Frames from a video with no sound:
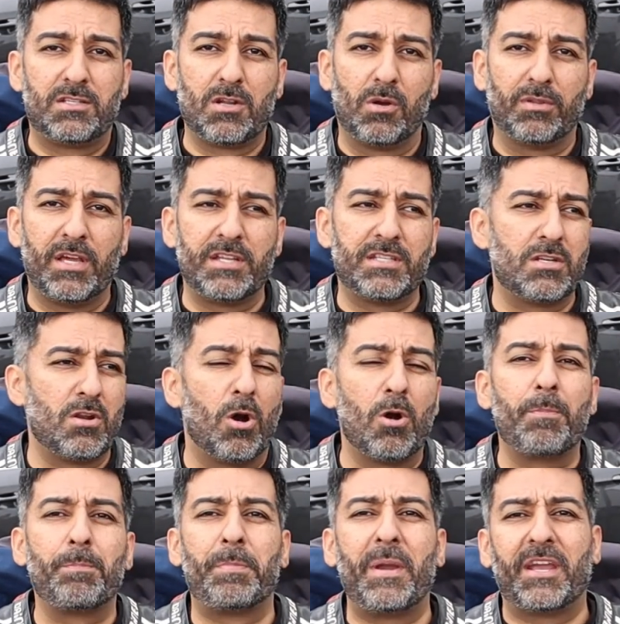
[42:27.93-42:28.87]
So there's
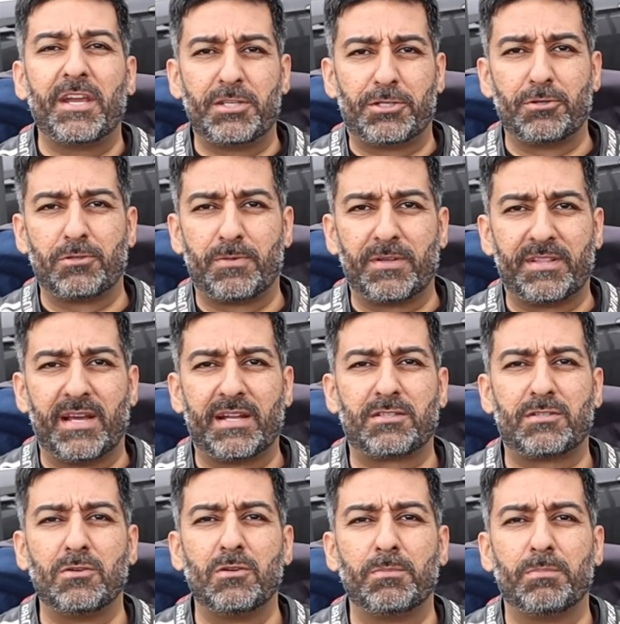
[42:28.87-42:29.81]
no big issues with
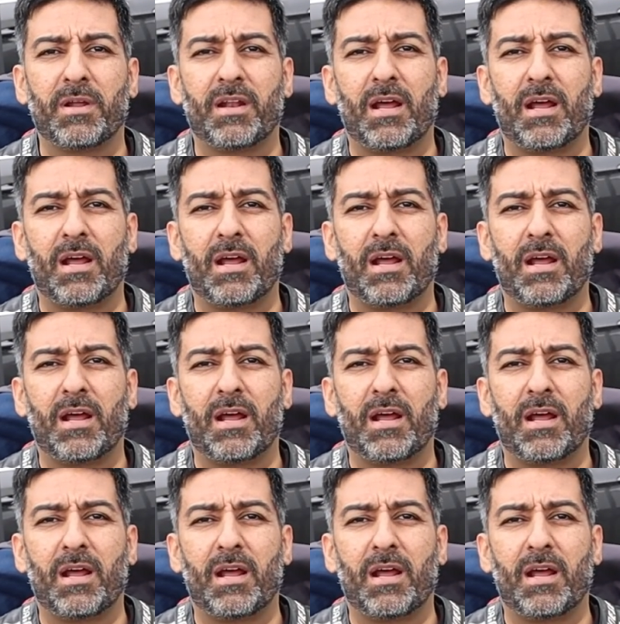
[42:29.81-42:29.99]
that suit,